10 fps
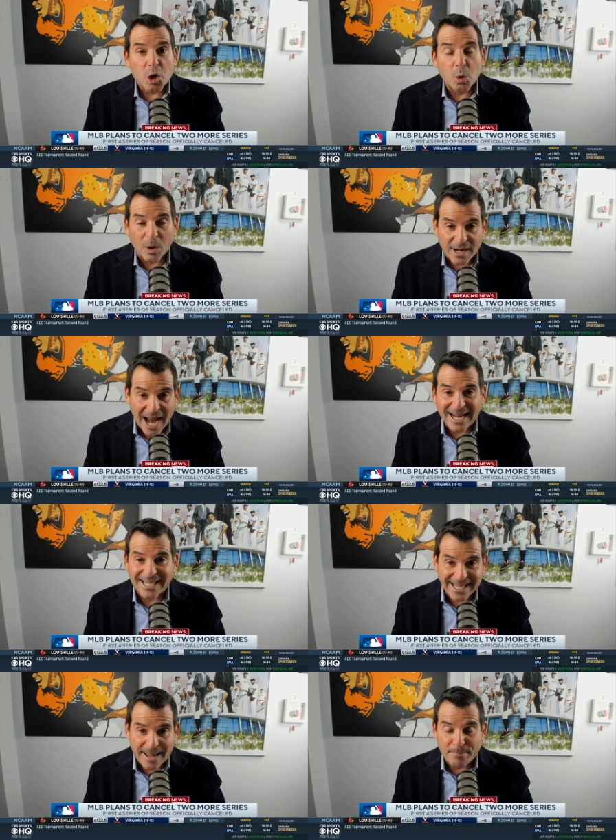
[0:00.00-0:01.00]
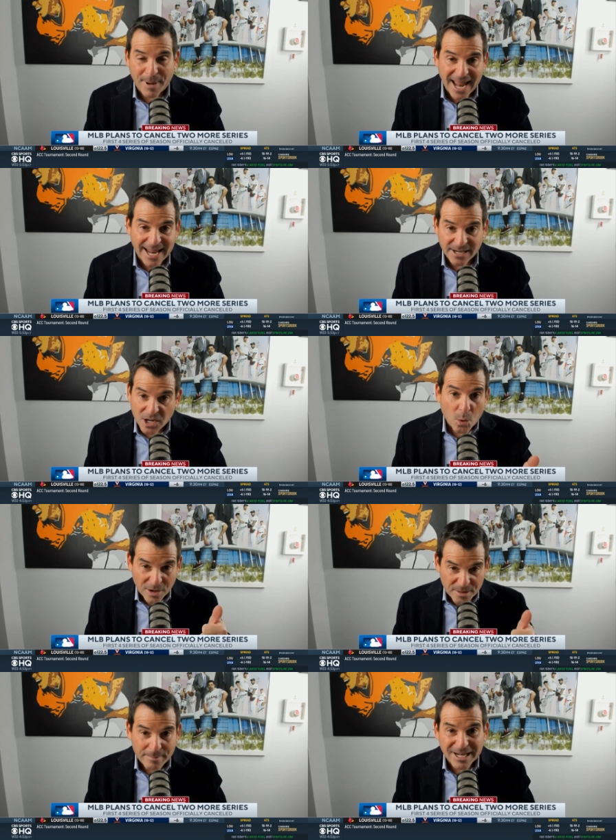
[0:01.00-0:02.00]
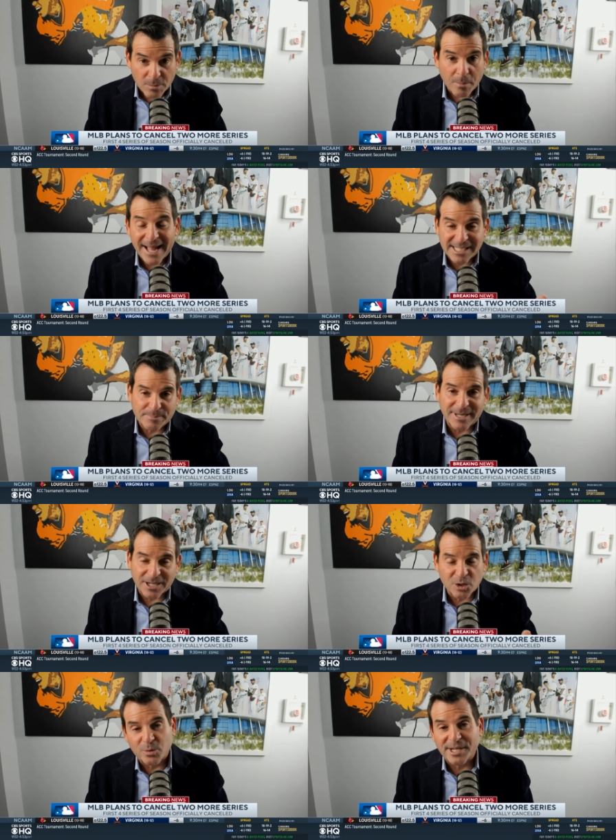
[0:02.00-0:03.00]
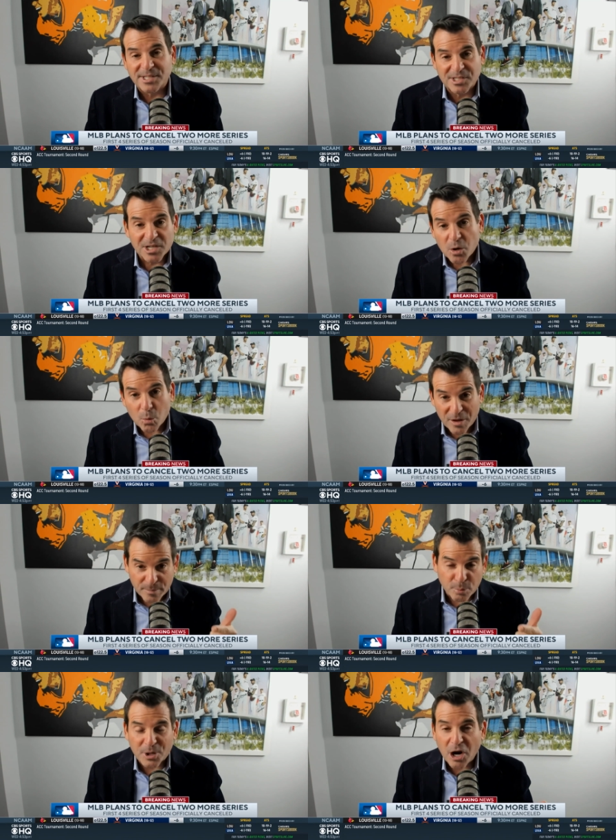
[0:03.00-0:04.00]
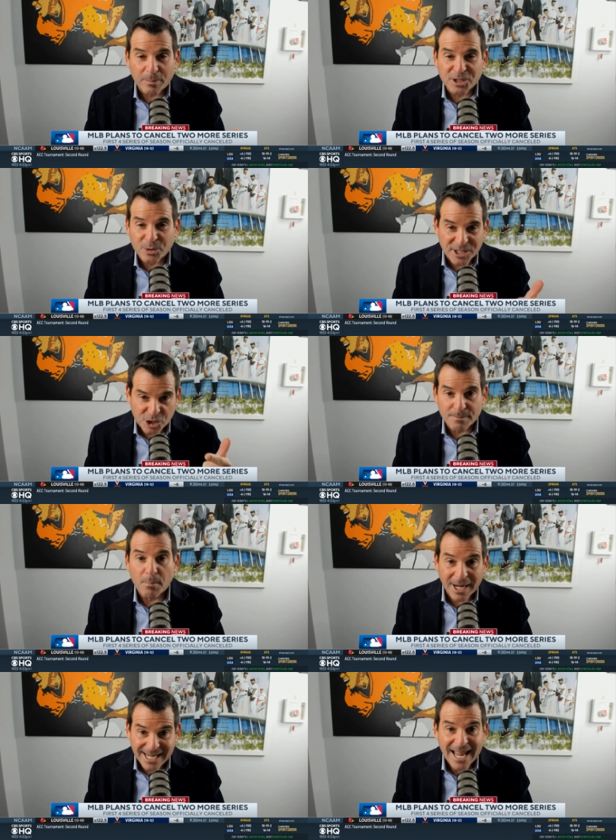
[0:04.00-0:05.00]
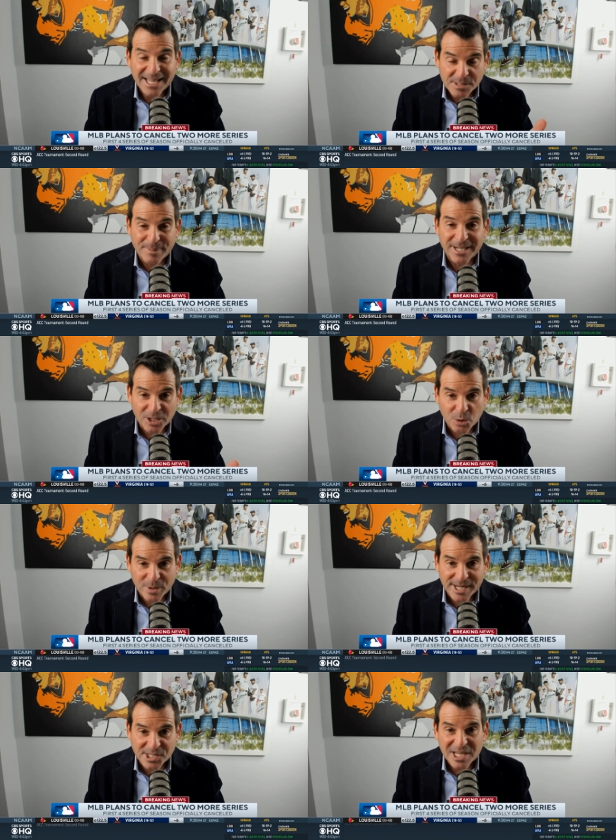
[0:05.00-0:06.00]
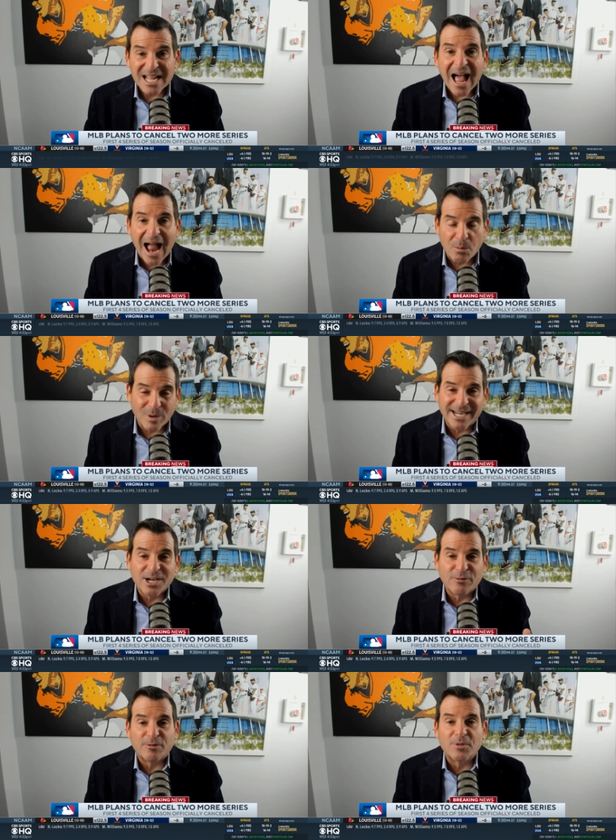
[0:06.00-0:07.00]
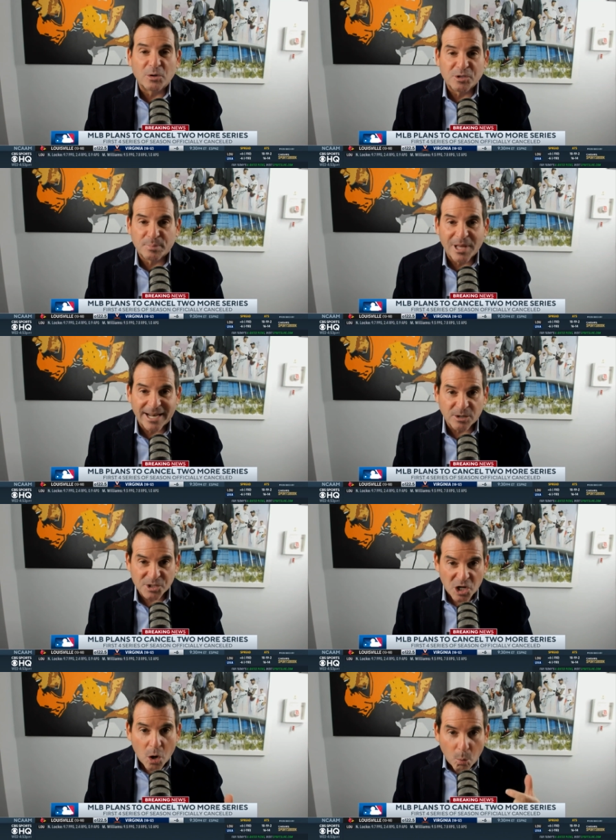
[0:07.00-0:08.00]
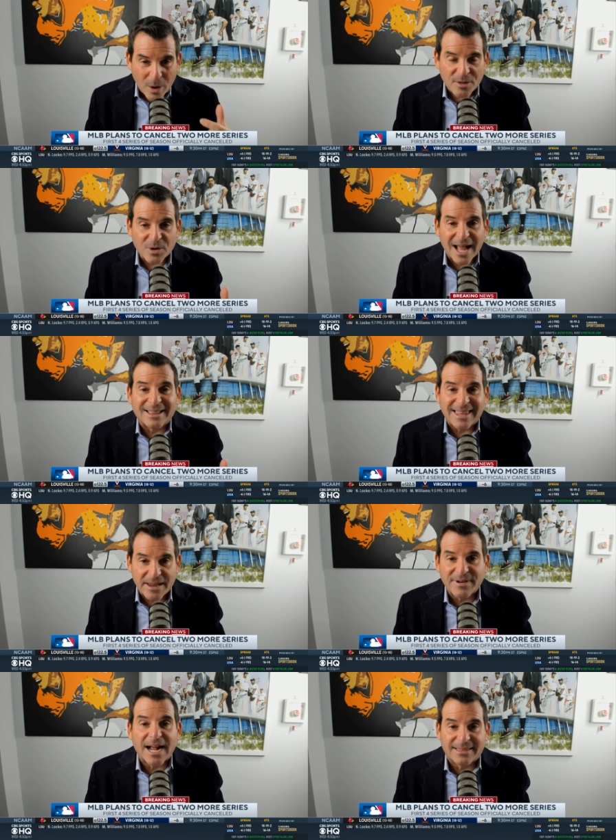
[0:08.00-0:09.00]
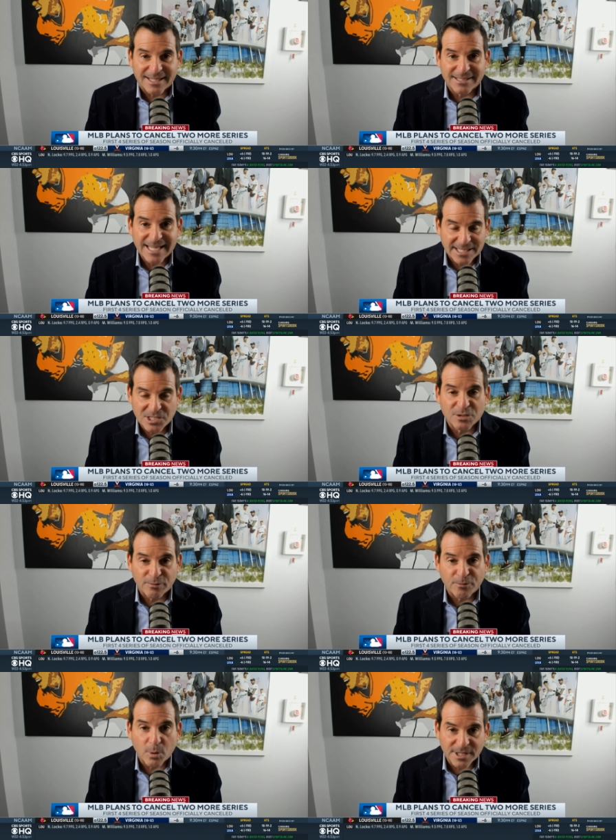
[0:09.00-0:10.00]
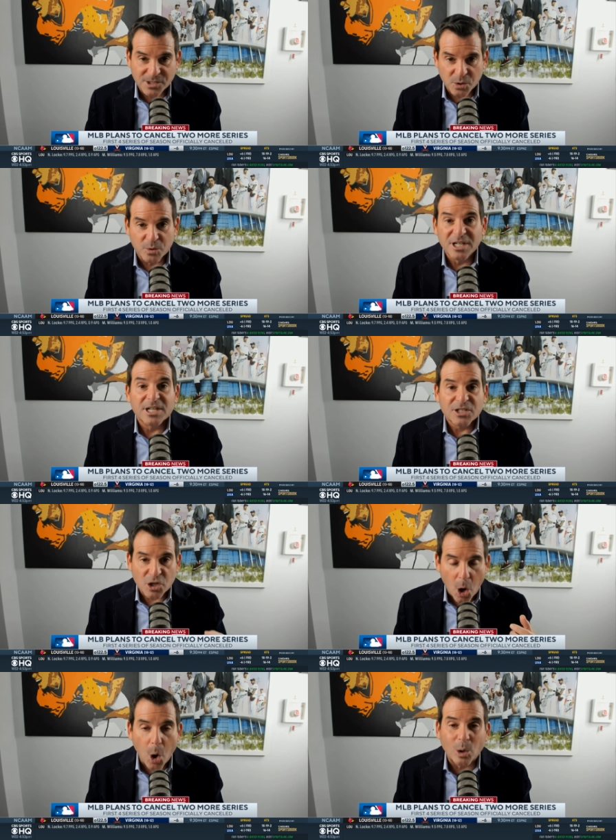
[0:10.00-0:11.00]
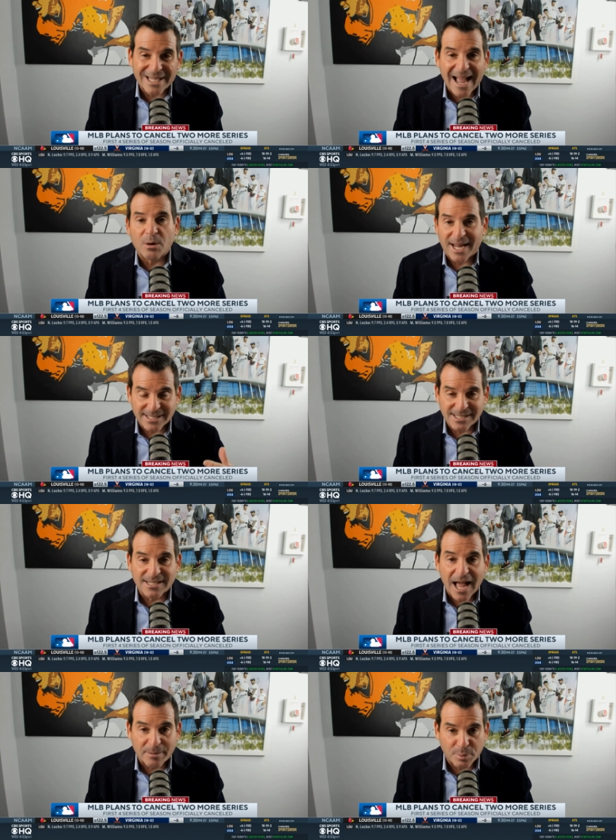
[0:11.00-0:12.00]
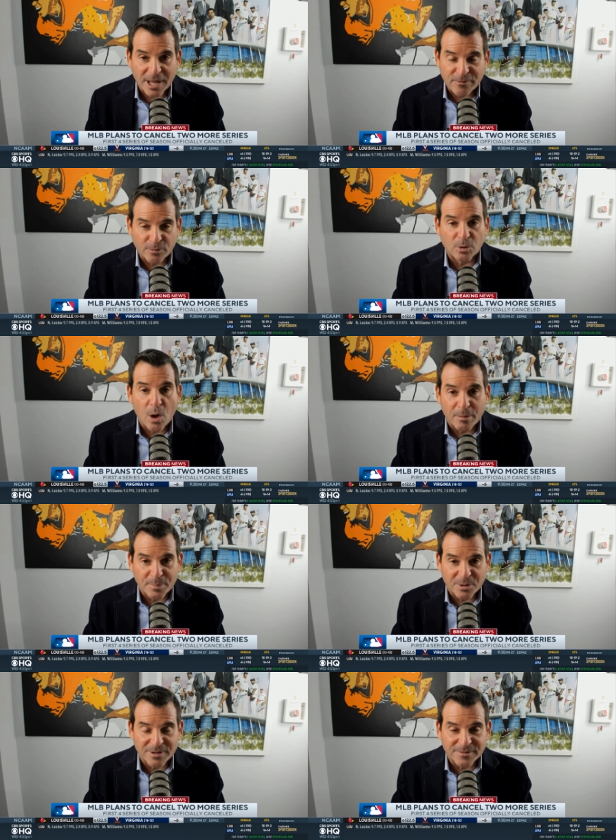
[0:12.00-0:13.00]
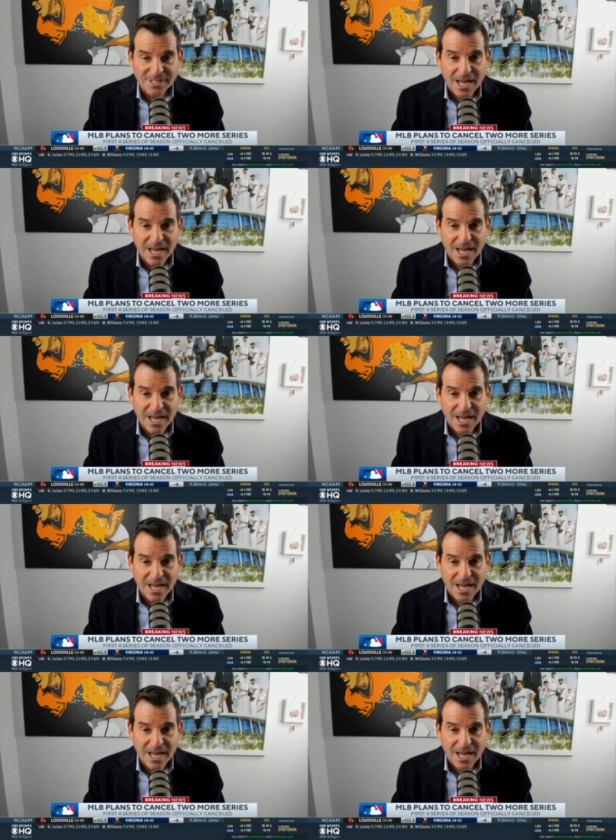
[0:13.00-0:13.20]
who are not going to get paid, where the minimum has been increased, where the pre-arbitration money has been increased. I want to hear from those players whether or not they've got the intestinal fortitude to hold out and to not play for a long period of